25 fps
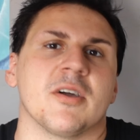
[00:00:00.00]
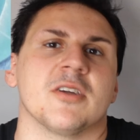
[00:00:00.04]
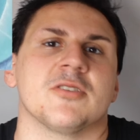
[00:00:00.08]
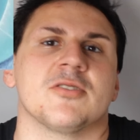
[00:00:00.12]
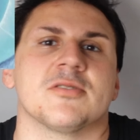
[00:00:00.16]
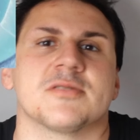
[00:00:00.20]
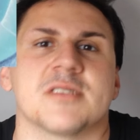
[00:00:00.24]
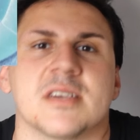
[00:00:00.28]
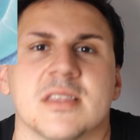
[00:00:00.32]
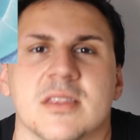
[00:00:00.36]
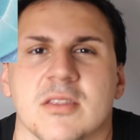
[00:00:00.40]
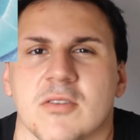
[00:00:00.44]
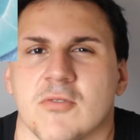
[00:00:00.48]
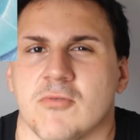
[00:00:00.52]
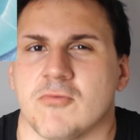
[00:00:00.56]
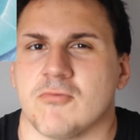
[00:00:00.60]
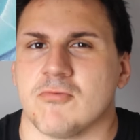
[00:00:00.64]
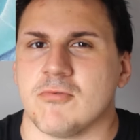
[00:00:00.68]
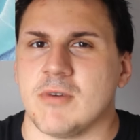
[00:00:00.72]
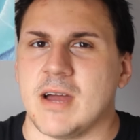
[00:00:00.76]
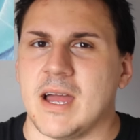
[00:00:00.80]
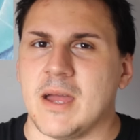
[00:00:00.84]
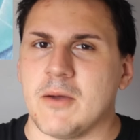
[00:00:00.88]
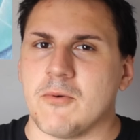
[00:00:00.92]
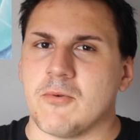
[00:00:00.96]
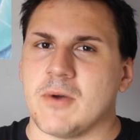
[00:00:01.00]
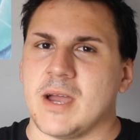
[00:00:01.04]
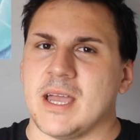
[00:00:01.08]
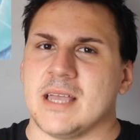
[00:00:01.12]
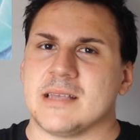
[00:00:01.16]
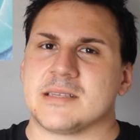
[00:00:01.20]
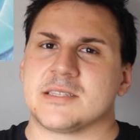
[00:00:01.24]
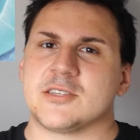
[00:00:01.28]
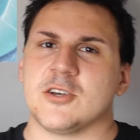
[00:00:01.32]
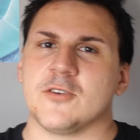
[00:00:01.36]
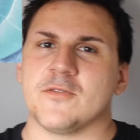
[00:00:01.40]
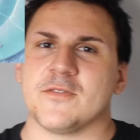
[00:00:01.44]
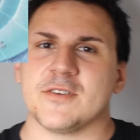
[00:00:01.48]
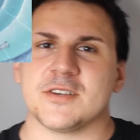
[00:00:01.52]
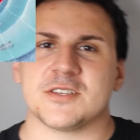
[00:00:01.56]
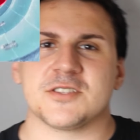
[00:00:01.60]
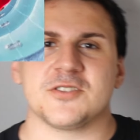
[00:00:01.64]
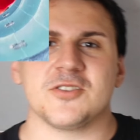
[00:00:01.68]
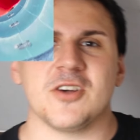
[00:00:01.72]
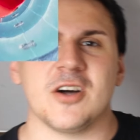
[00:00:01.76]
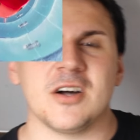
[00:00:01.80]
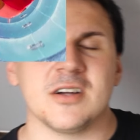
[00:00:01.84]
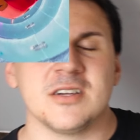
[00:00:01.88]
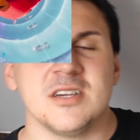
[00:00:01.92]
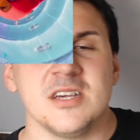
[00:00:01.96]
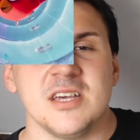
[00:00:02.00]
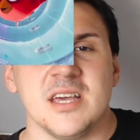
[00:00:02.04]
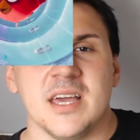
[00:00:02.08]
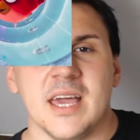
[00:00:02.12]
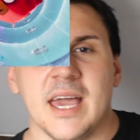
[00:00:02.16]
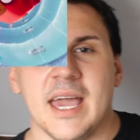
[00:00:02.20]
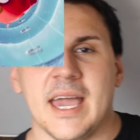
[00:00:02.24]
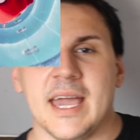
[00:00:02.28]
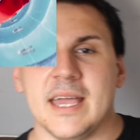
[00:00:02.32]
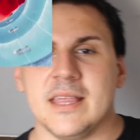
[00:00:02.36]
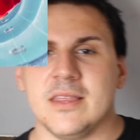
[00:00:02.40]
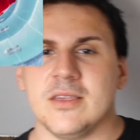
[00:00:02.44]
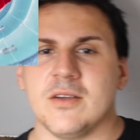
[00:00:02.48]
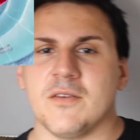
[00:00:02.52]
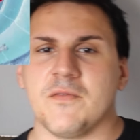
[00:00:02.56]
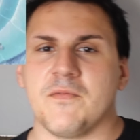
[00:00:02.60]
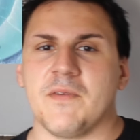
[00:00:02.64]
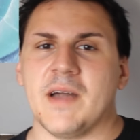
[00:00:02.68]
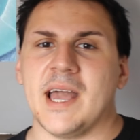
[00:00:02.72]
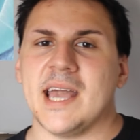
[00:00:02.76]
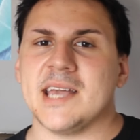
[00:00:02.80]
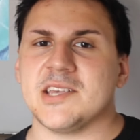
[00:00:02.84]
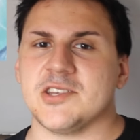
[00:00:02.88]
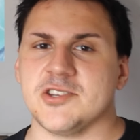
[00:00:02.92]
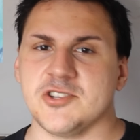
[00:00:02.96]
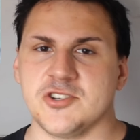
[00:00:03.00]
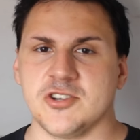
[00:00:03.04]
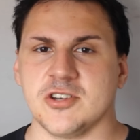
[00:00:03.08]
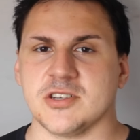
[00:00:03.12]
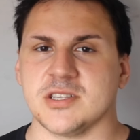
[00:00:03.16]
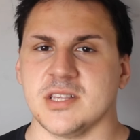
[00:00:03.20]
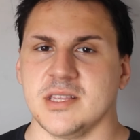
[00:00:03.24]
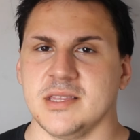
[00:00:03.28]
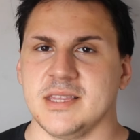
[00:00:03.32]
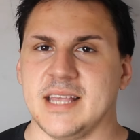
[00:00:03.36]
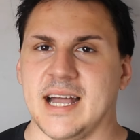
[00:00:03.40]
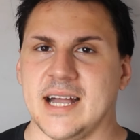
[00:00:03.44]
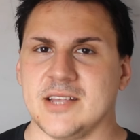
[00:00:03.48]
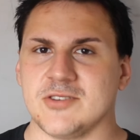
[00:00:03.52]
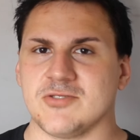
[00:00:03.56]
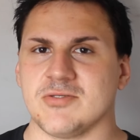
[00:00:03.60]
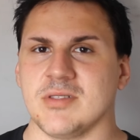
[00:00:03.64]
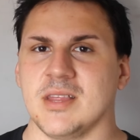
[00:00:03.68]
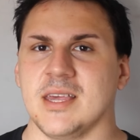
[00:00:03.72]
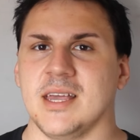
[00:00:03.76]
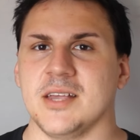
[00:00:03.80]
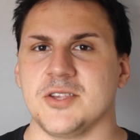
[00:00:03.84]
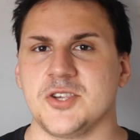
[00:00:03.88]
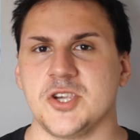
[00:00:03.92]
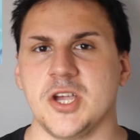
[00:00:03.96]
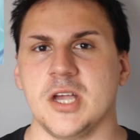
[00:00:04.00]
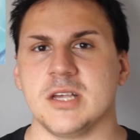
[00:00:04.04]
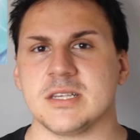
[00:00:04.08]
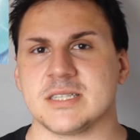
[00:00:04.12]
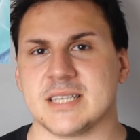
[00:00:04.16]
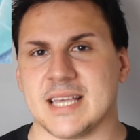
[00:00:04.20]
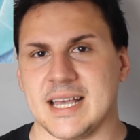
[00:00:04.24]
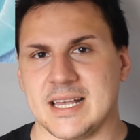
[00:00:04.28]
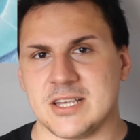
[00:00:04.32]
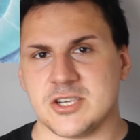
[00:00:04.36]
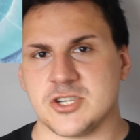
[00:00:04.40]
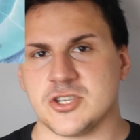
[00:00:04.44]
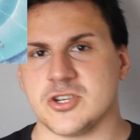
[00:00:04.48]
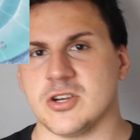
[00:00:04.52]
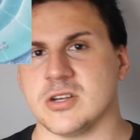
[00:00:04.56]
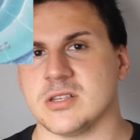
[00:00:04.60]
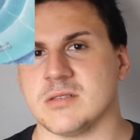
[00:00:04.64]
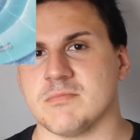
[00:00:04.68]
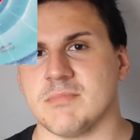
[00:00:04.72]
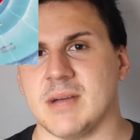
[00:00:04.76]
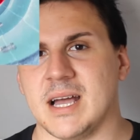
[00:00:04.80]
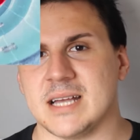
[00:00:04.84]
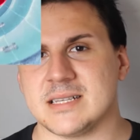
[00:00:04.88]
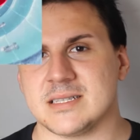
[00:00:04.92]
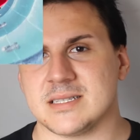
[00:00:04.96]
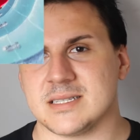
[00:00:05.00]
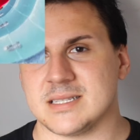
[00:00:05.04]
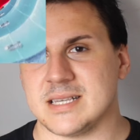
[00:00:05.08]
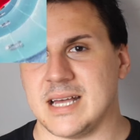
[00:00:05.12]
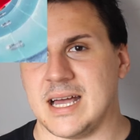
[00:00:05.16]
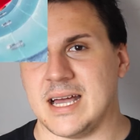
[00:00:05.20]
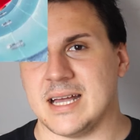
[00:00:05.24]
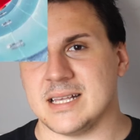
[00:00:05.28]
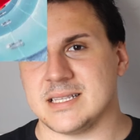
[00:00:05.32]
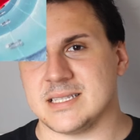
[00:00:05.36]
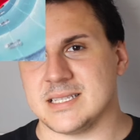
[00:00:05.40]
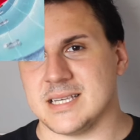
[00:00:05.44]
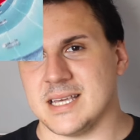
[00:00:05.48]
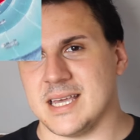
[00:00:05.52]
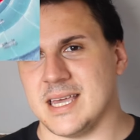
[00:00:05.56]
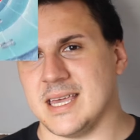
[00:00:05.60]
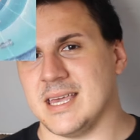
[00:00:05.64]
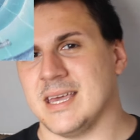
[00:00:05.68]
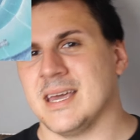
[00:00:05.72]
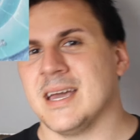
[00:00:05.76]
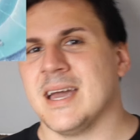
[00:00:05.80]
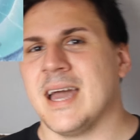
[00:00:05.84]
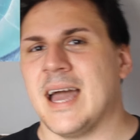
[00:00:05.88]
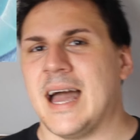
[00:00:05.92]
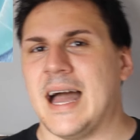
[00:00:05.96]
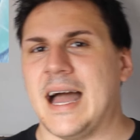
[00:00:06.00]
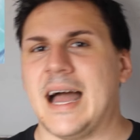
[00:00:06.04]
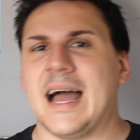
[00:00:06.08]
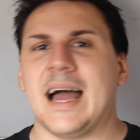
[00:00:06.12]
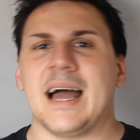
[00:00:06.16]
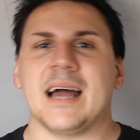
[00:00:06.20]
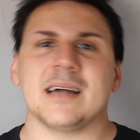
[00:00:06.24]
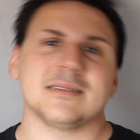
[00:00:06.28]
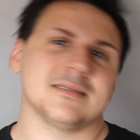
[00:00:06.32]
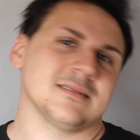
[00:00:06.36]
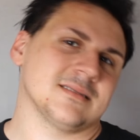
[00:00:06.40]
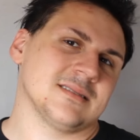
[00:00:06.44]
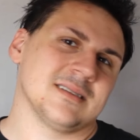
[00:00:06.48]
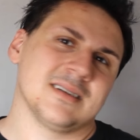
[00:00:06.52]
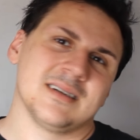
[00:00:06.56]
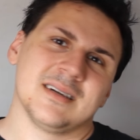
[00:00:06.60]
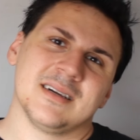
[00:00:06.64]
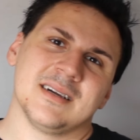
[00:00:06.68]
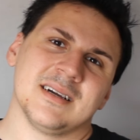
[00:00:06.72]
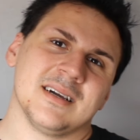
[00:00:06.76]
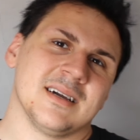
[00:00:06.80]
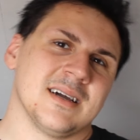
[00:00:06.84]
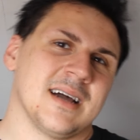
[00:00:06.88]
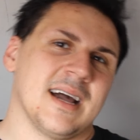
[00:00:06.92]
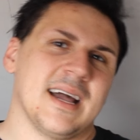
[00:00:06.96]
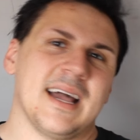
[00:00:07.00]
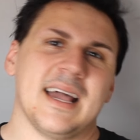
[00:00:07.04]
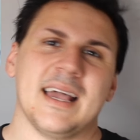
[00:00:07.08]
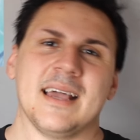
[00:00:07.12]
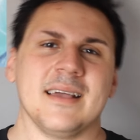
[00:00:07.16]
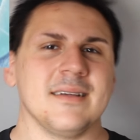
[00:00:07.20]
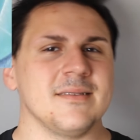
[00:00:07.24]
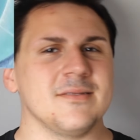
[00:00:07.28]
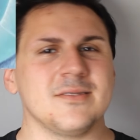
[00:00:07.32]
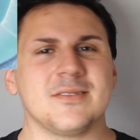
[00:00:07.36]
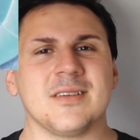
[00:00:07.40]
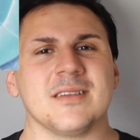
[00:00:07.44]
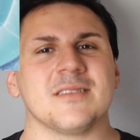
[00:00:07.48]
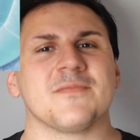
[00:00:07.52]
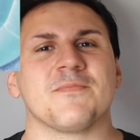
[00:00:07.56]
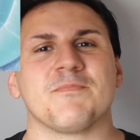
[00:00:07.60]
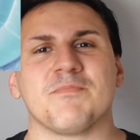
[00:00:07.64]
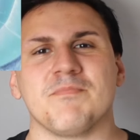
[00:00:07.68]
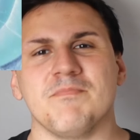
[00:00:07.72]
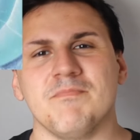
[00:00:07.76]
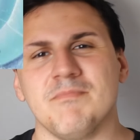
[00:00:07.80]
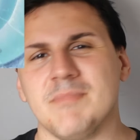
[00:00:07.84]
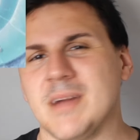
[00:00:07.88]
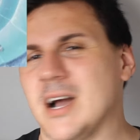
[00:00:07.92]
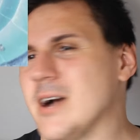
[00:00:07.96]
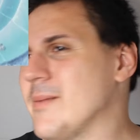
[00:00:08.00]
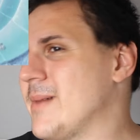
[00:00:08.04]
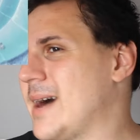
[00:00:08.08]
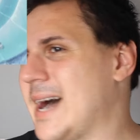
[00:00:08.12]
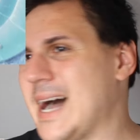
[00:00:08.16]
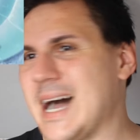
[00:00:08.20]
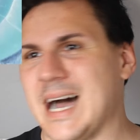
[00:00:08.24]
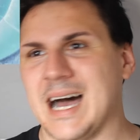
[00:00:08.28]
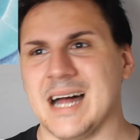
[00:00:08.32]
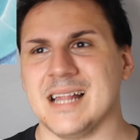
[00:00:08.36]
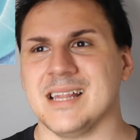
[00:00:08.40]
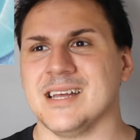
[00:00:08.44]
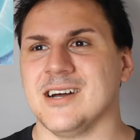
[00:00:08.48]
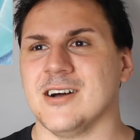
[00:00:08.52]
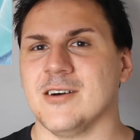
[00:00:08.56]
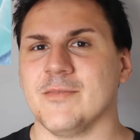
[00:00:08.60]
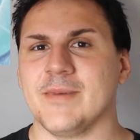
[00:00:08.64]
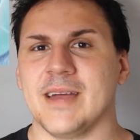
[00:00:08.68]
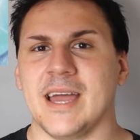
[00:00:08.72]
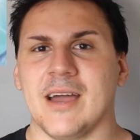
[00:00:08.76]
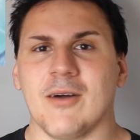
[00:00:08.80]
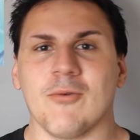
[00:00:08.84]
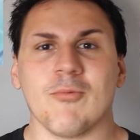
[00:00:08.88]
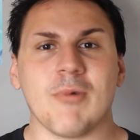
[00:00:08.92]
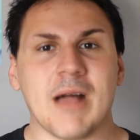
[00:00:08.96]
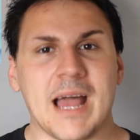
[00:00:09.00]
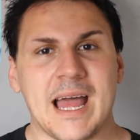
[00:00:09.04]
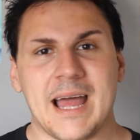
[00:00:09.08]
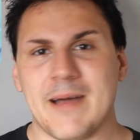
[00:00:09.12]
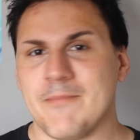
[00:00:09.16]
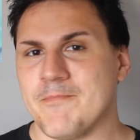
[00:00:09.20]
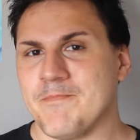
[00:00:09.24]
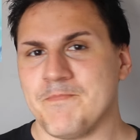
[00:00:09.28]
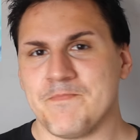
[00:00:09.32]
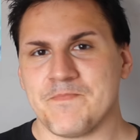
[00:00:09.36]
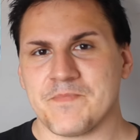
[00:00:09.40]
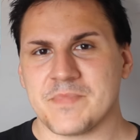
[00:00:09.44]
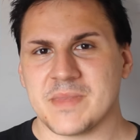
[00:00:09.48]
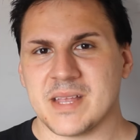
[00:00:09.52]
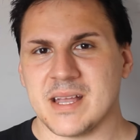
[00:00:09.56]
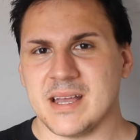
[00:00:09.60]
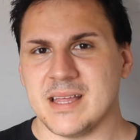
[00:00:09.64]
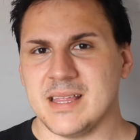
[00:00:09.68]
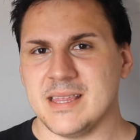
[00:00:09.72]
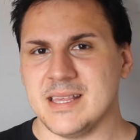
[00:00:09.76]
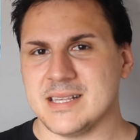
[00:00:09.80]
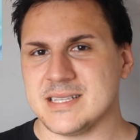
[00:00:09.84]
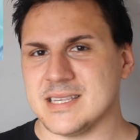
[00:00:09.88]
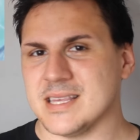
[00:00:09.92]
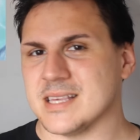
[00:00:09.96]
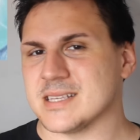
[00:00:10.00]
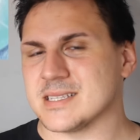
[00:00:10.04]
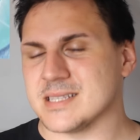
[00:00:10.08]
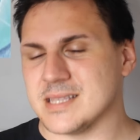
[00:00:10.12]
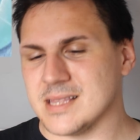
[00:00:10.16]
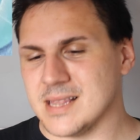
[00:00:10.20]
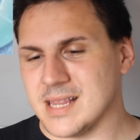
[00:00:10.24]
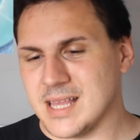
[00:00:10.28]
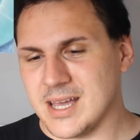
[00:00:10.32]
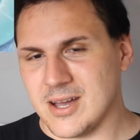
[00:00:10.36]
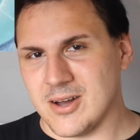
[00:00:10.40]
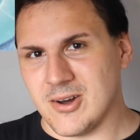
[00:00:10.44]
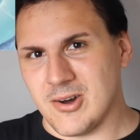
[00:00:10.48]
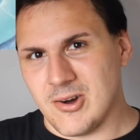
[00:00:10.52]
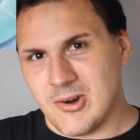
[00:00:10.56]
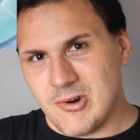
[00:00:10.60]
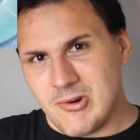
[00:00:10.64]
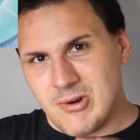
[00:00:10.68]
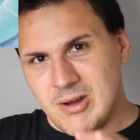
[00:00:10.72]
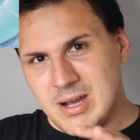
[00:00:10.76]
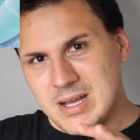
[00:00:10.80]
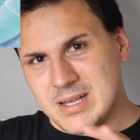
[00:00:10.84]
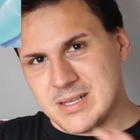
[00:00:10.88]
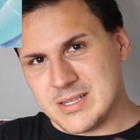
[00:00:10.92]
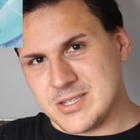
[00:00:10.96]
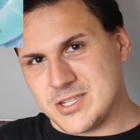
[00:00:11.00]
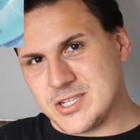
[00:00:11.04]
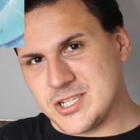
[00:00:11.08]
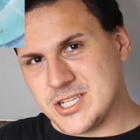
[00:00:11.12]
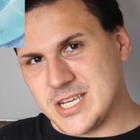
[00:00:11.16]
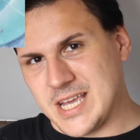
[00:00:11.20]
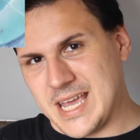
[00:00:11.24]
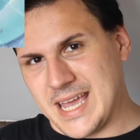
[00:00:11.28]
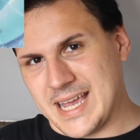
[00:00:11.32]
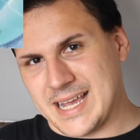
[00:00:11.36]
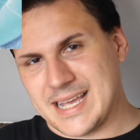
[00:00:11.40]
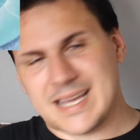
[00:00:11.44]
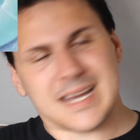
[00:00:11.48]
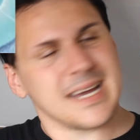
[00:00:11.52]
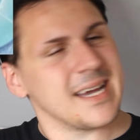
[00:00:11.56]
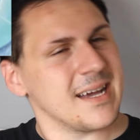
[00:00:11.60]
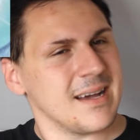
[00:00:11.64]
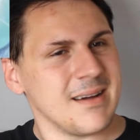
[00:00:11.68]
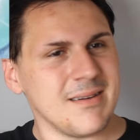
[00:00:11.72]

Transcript: it does it in the right way. Silver is not in your face. She's just naturally a genius, gets shunned by society. And it did melt my heart a little bit when you see this little chick